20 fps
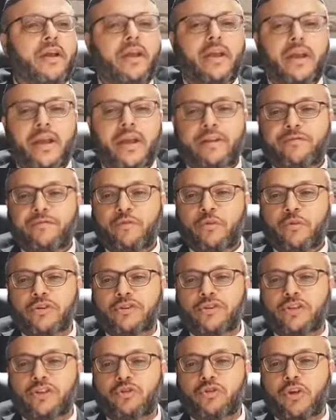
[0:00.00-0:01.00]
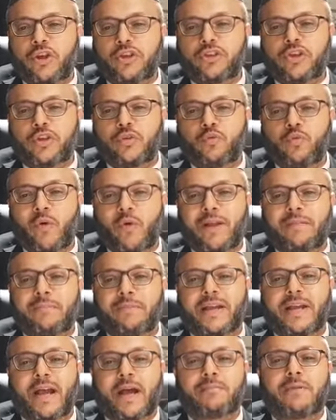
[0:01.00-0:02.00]
In four situations, one
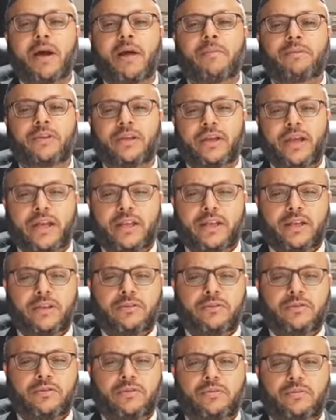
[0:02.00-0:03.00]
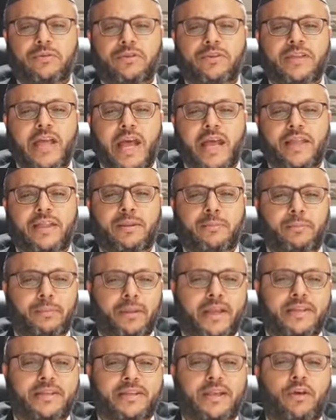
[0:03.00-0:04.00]
become obligated to recite the
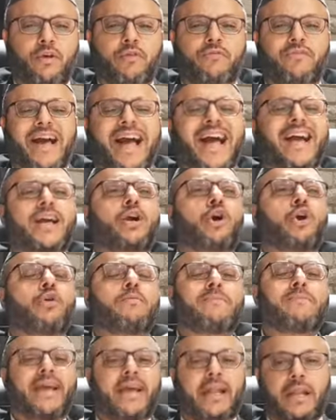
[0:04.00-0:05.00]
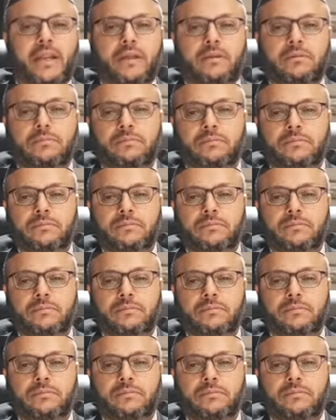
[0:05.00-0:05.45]
blessing of Hagomel.